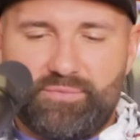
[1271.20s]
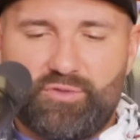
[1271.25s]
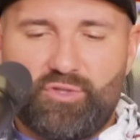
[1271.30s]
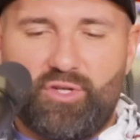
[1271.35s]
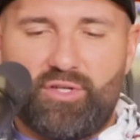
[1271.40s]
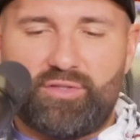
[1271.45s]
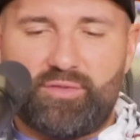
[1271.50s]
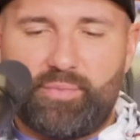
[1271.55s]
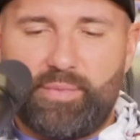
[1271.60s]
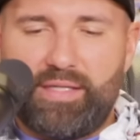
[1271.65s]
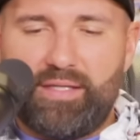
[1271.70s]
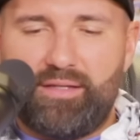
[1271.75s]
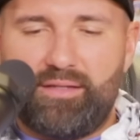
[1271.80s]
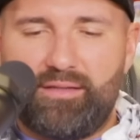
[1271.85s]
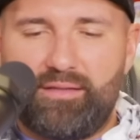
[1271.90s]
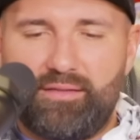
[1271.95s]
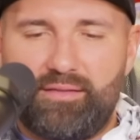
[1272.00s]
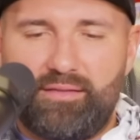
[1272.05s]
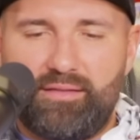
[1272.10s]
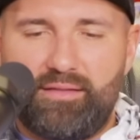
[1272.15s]
Shouldn't Trust it be?
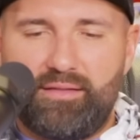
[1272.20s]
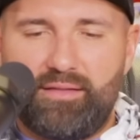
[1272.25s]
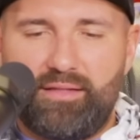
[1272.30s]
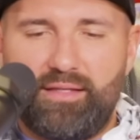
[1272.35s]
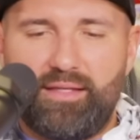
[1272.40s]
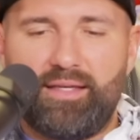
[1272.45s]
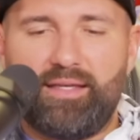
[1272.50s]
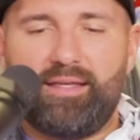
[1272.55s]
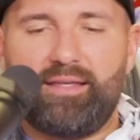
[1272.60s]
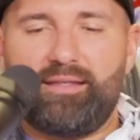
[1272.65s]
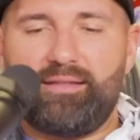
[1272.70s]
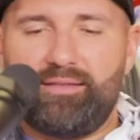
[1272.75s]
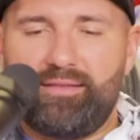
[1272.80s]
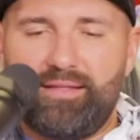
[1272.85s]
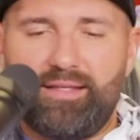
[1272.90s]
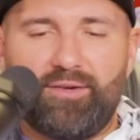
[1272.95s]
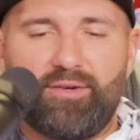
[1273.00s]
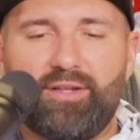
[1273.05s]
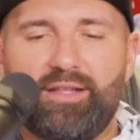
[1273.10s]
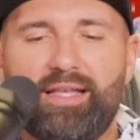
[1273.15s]
me. It,
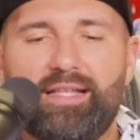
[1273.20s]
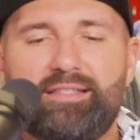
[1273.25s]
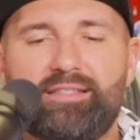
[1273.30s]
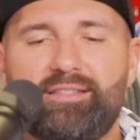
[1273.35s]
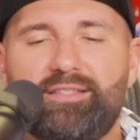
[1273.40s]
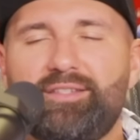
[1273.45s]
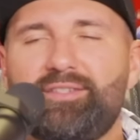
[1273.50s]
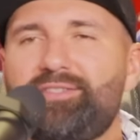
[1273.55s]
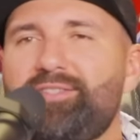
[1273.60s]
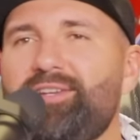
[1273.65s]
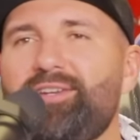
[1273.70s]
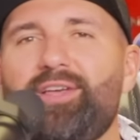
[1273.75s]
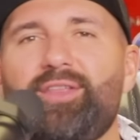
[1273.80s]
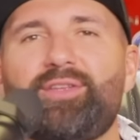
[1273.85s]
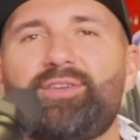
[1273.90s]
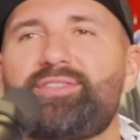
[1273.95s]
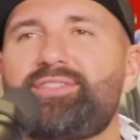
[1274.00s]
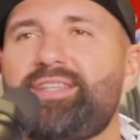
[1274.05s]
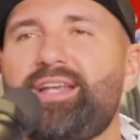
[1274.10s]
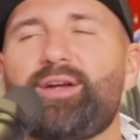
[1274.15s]
there, that's just
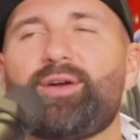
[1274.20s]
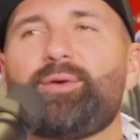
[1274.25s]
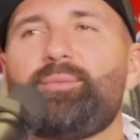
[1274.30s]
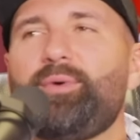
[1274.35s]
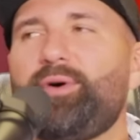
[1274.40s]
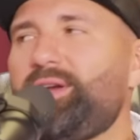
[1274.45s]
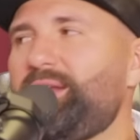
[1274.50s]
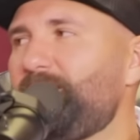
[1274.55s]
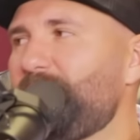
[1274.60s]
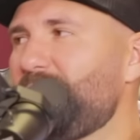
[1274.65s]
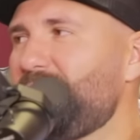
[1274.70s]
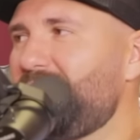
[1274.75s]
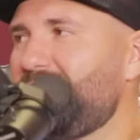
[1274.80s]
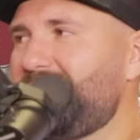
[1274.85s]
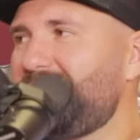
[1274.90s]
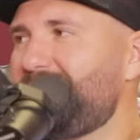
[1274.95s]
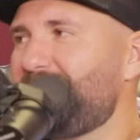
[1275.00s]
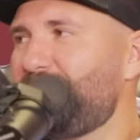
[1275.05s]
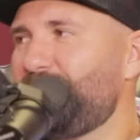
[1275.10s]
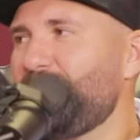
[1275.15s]
another ceremony where they
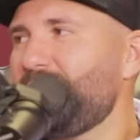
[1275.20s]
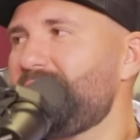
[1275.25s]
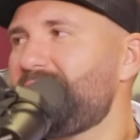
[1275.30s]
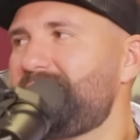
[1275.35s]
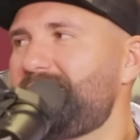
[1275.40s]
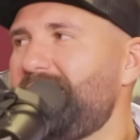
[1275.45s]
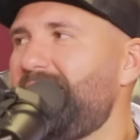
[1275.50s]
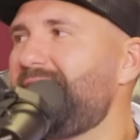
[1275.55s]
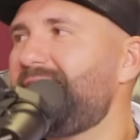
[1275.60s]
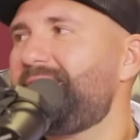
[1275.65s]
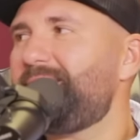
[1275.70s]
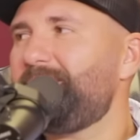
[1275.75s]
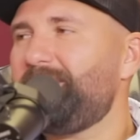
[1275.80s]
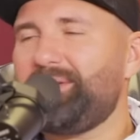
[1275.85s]
can fill the stadium